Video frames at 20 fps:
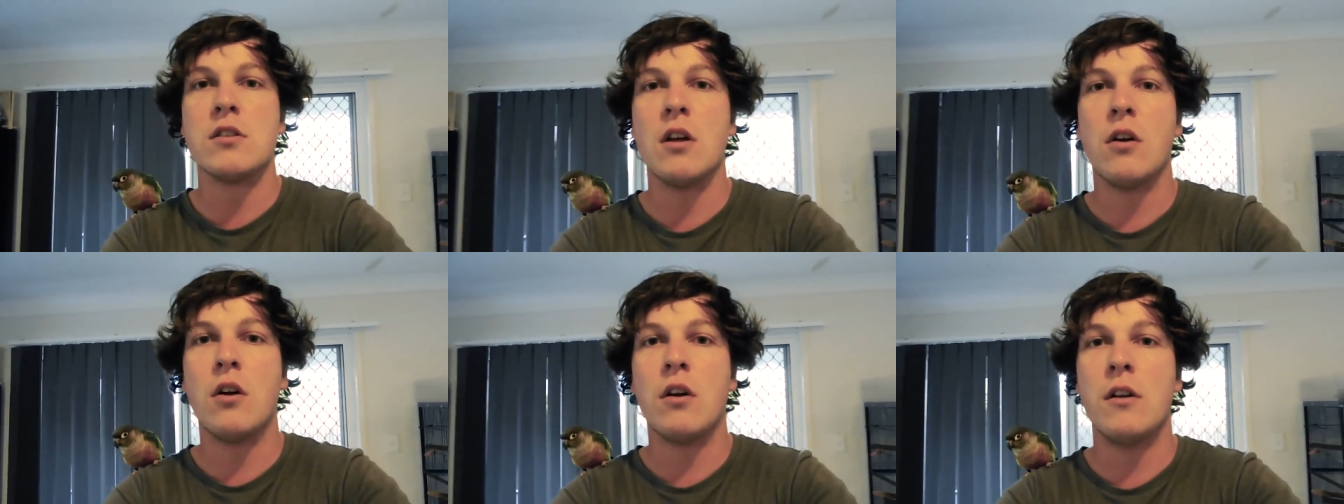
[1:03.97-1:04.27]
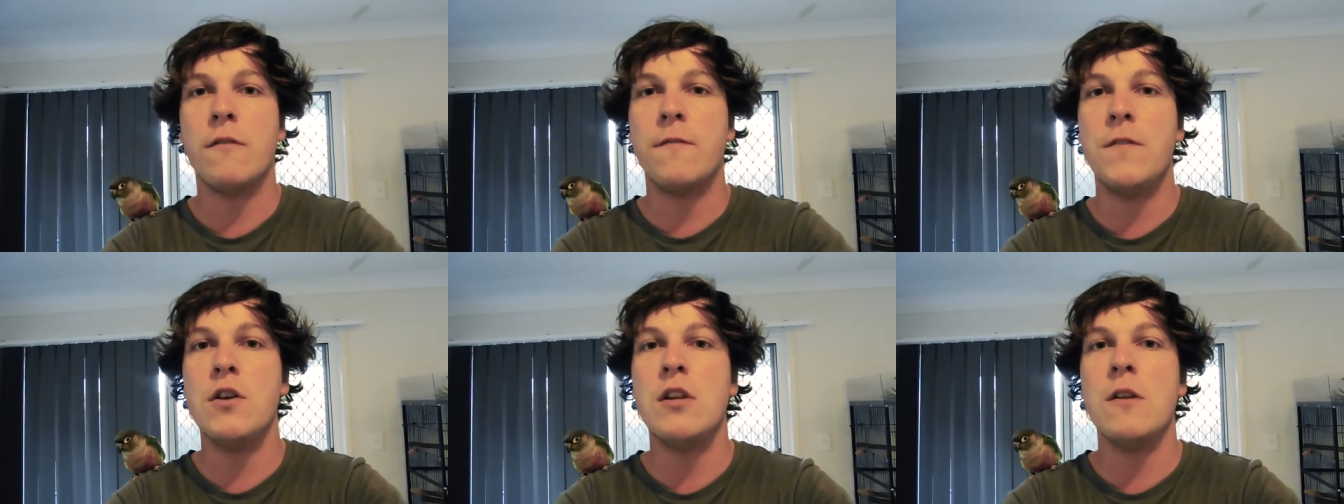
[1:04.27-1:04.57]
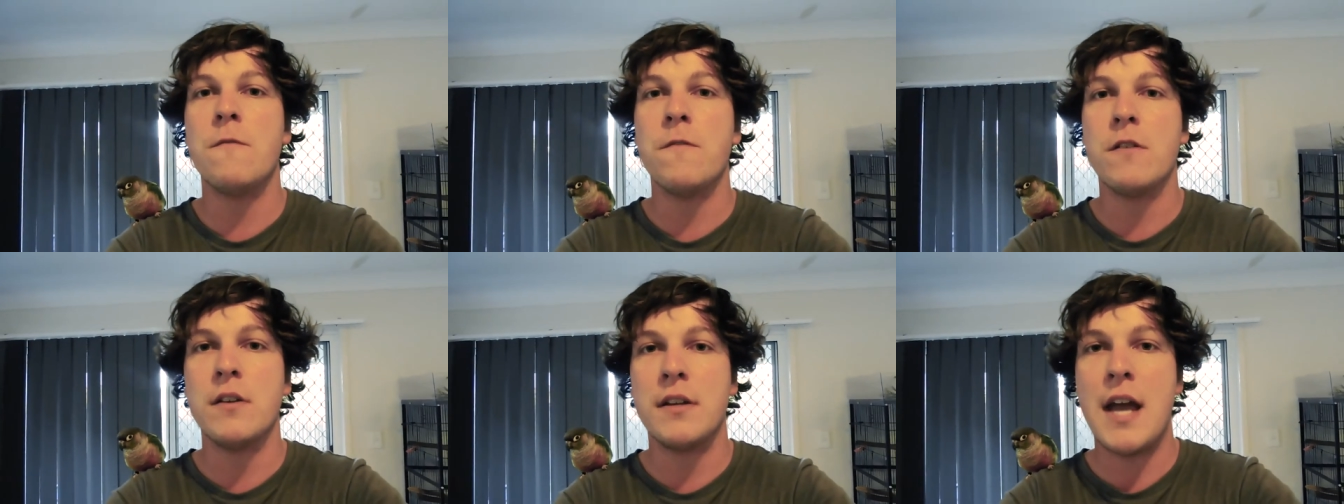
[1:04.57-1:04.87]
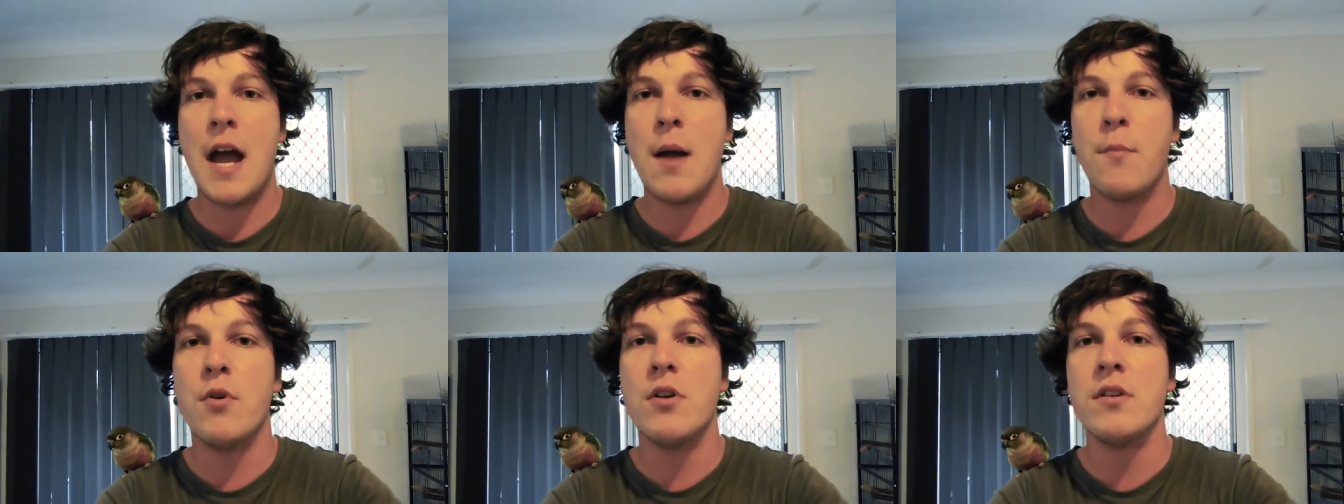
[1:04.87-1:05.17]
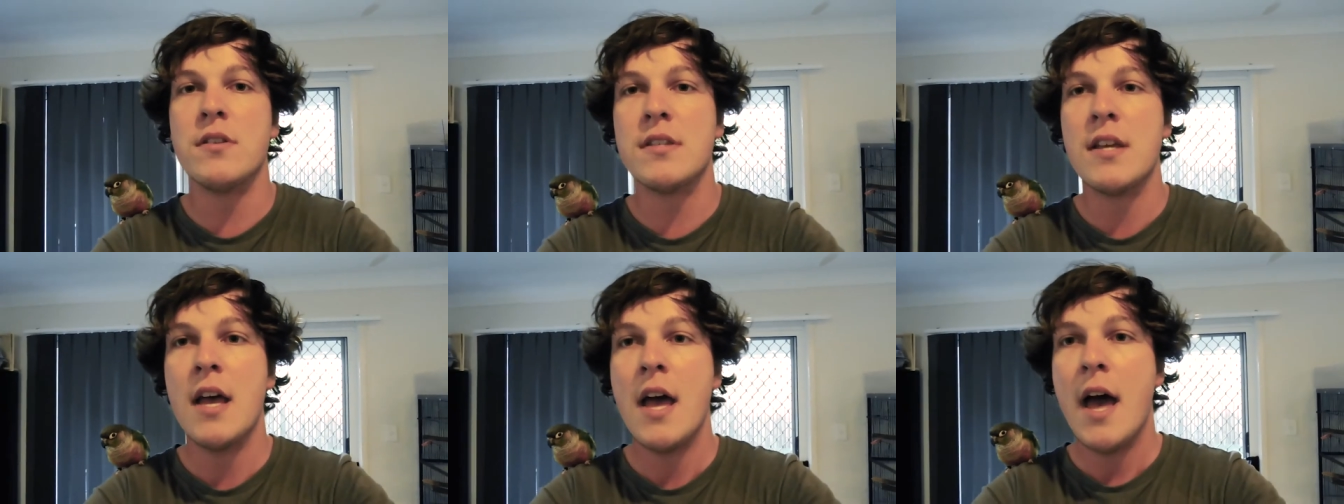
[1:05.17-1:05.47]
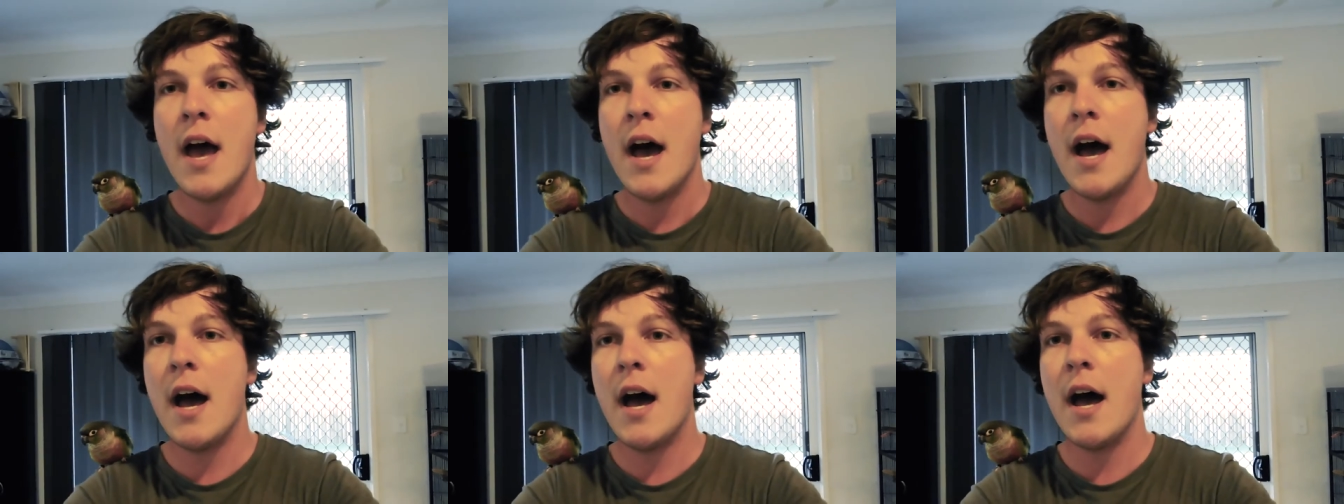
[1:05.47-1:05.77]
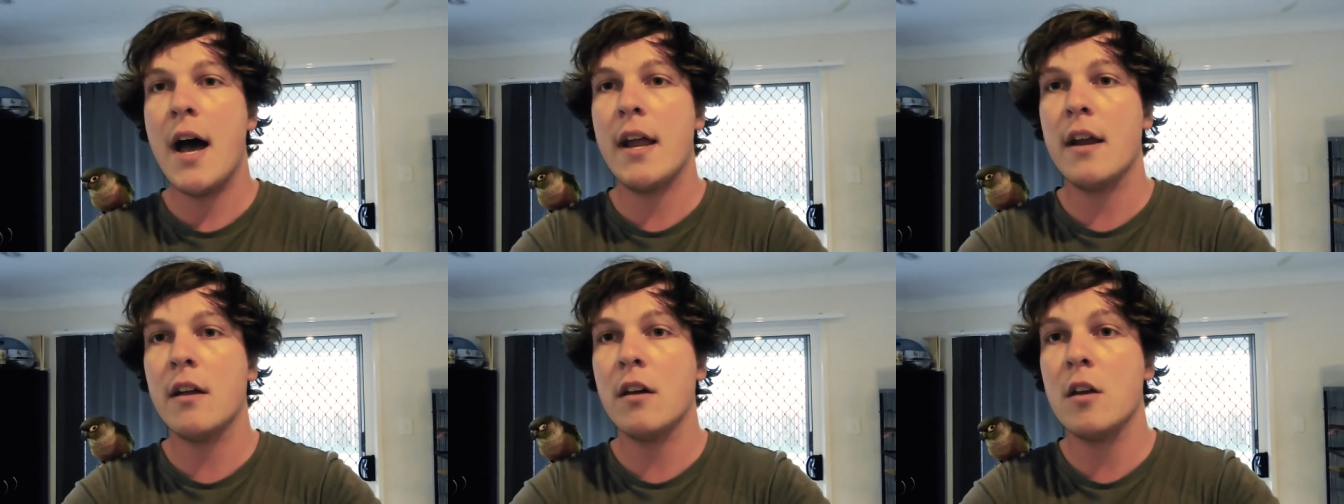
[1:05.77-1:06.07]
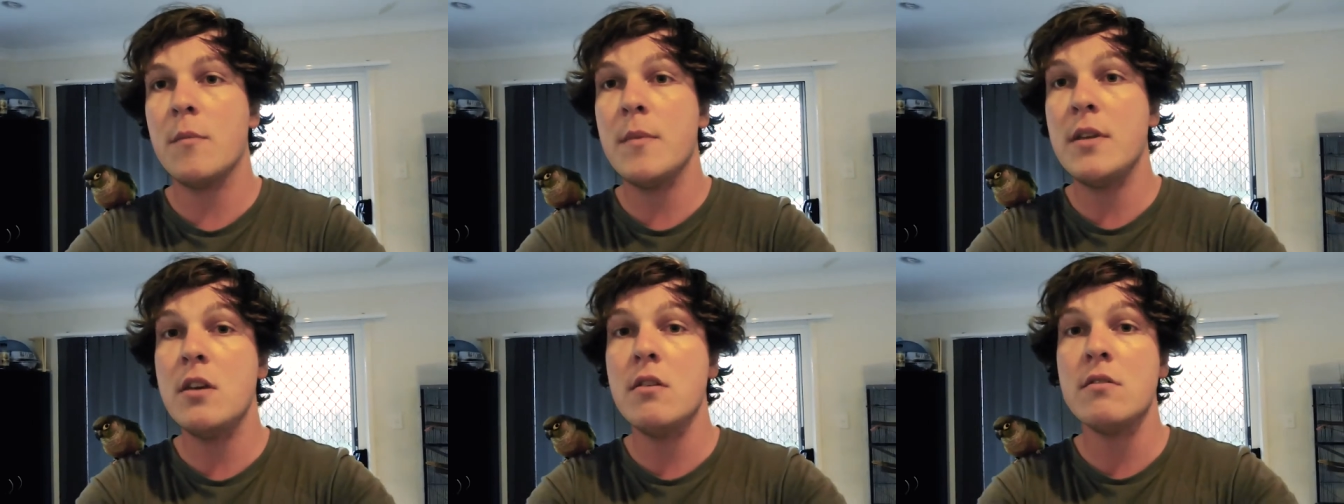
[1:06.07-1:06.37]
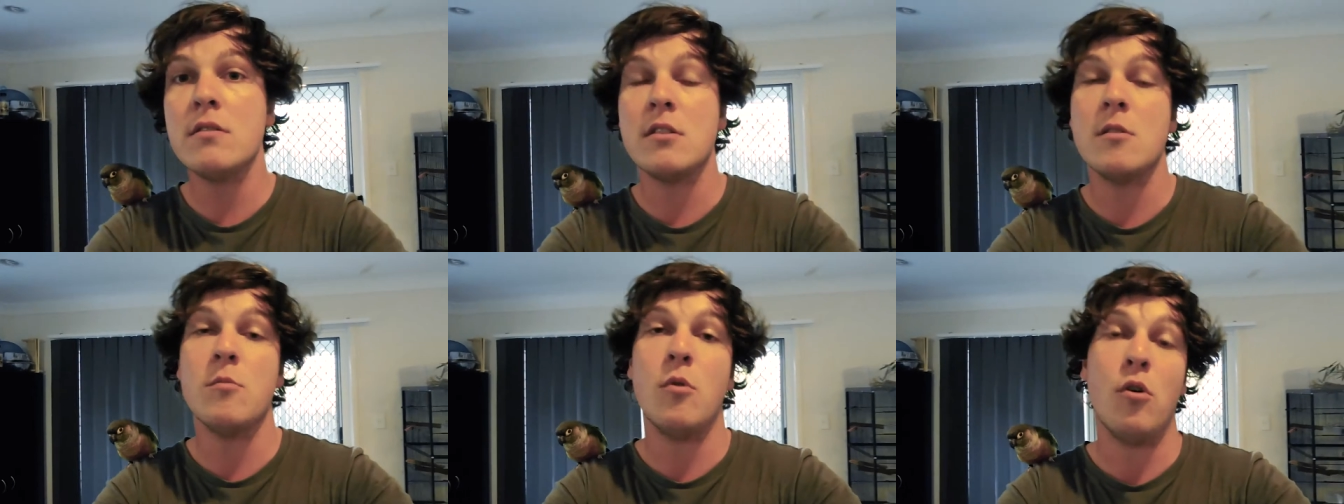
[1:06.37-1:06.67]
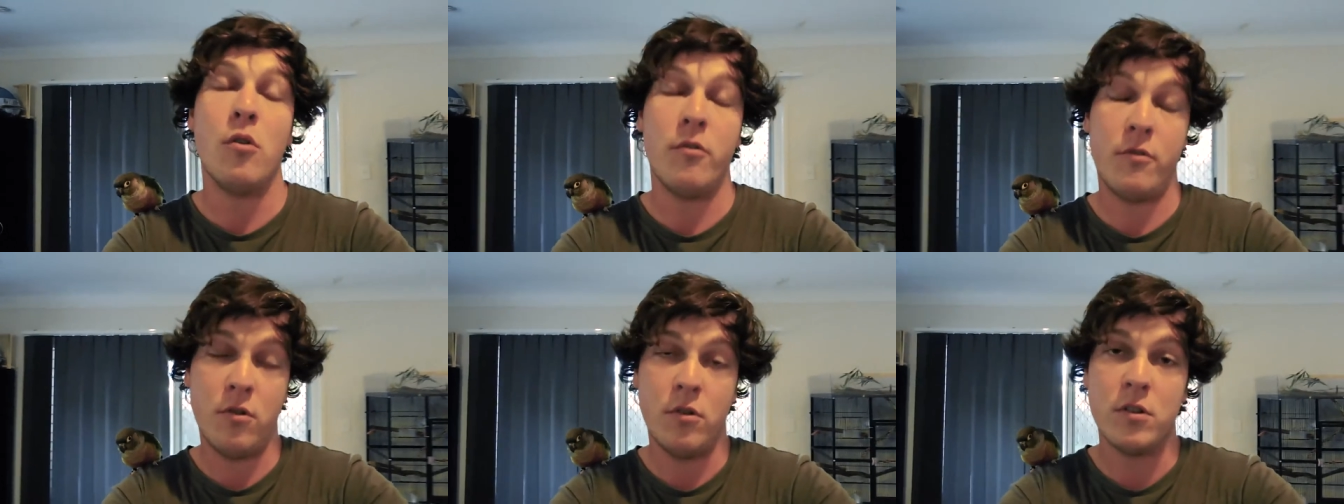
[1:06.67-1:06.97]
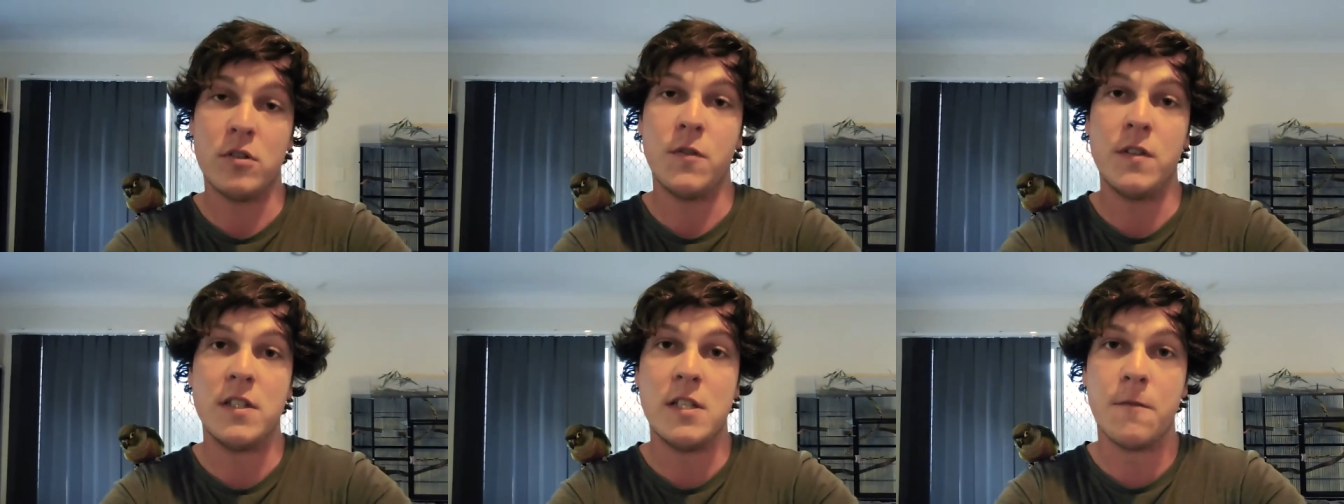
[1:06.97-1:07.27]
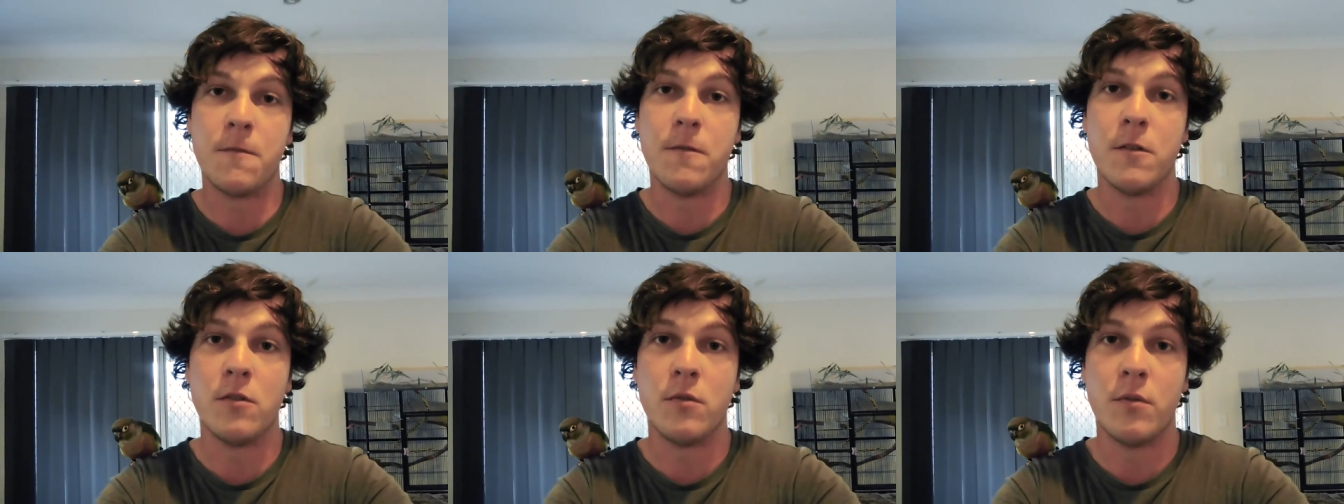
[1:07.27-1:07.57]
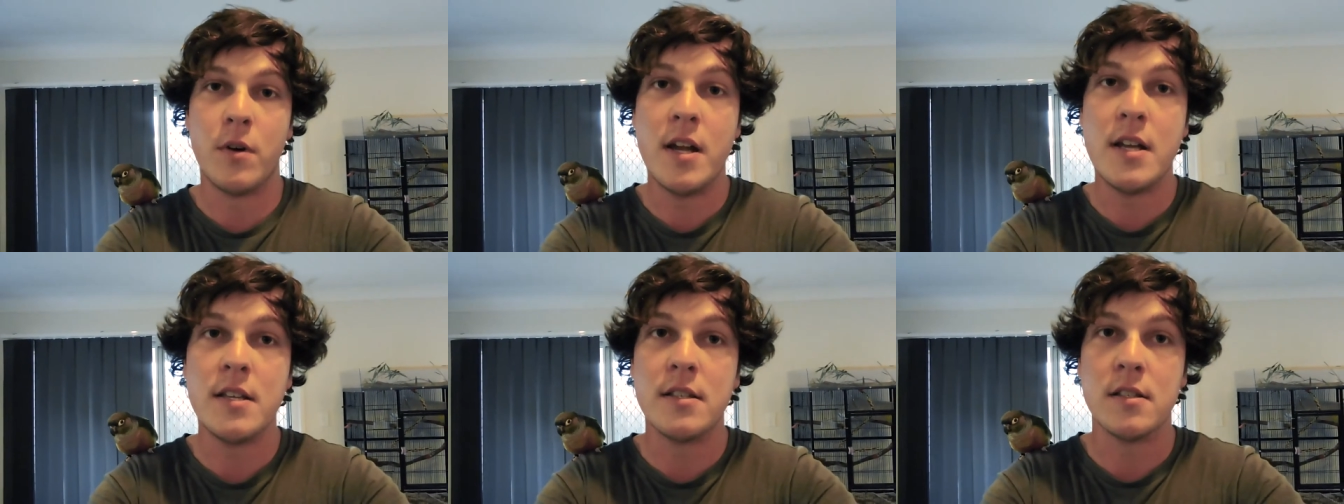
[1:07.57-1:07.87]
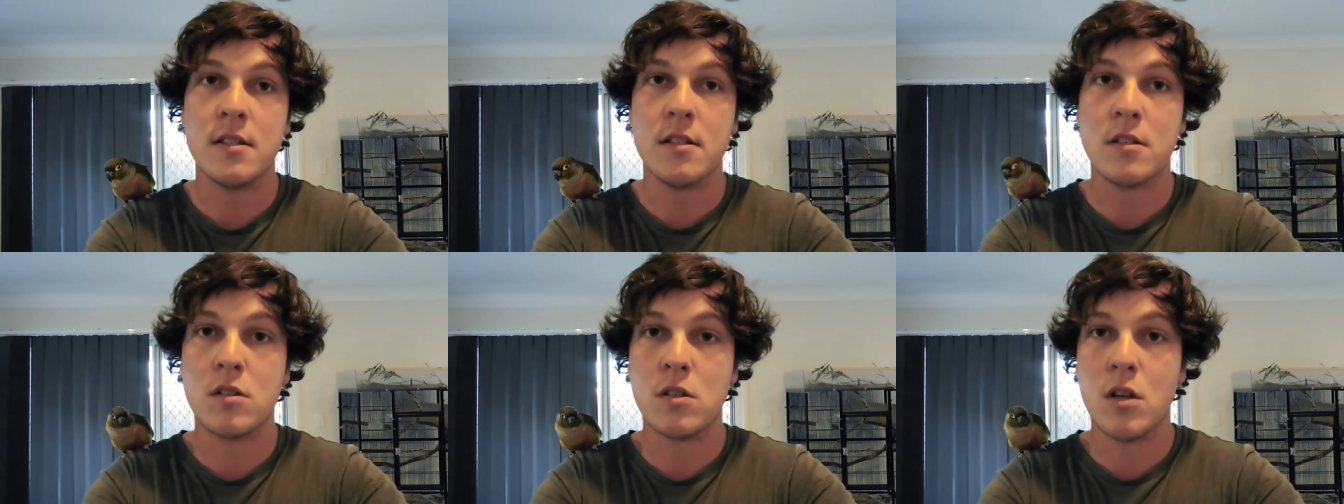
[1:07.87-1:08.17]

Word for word: So I've got a few different cameras uh, and I'm going to be using them all, of course, for different reasons.